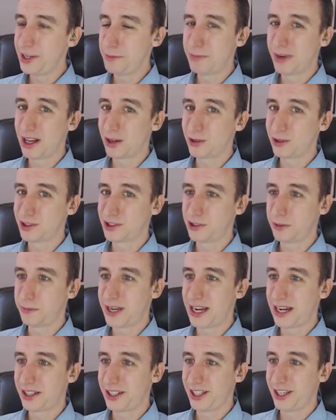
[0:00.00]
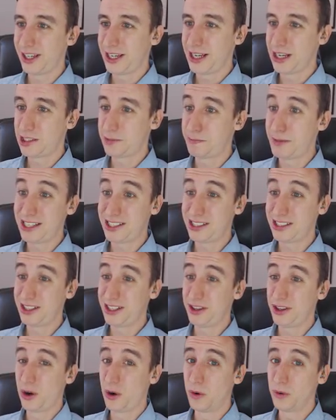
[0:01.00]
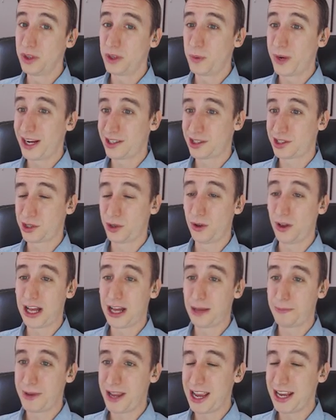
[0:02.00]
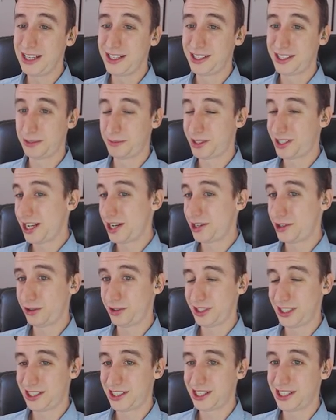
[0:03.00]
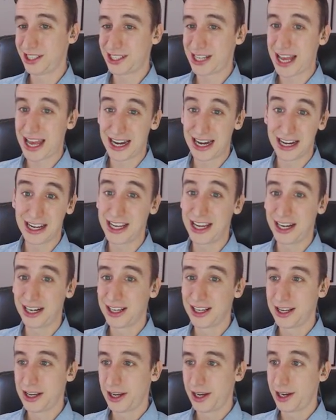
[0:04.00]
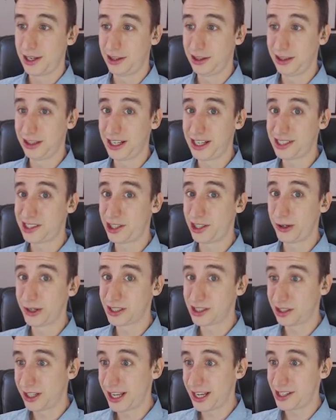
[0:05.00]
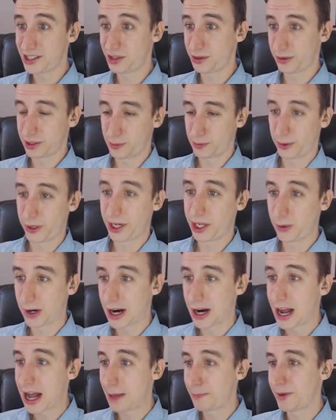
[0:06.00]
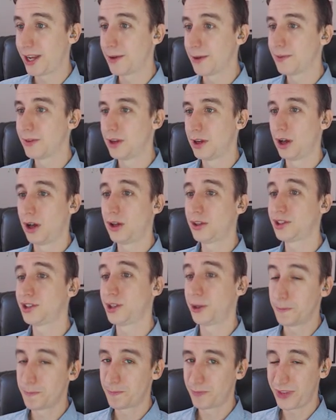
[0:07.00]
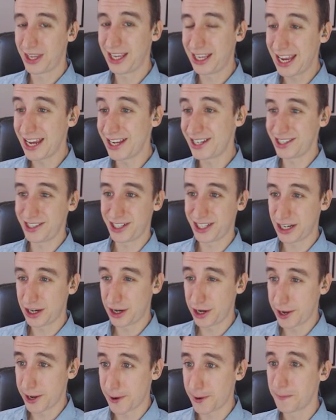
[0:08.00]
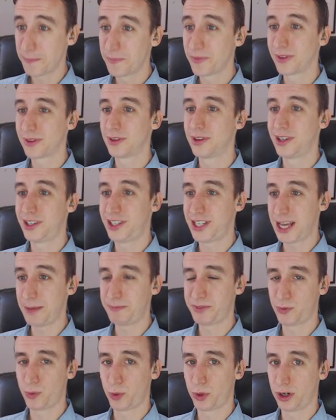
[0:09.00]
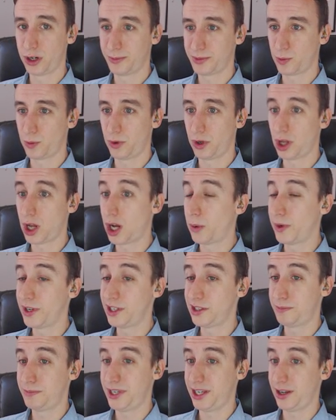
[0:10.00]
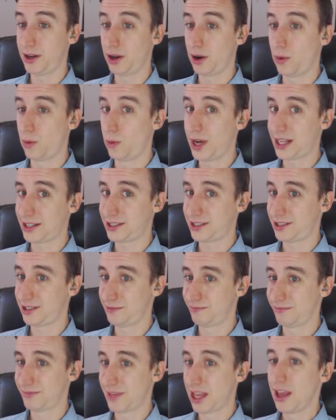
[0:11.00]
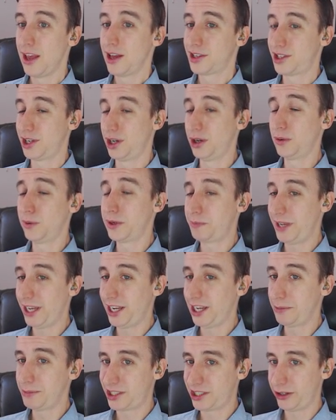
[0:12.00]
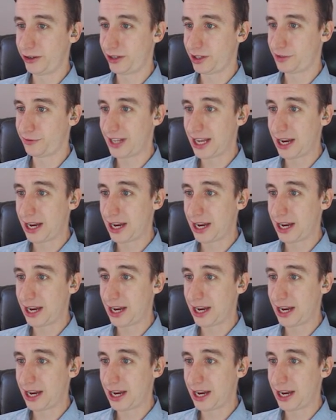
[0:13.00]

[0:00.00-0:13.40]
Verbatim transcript: need moggles so badly. It's basically the only way to soul hop any substantial distance at night, unless there is a light source where you are hopping. Also, in case you didn't know, depths worms will always be wet so when picking mysterious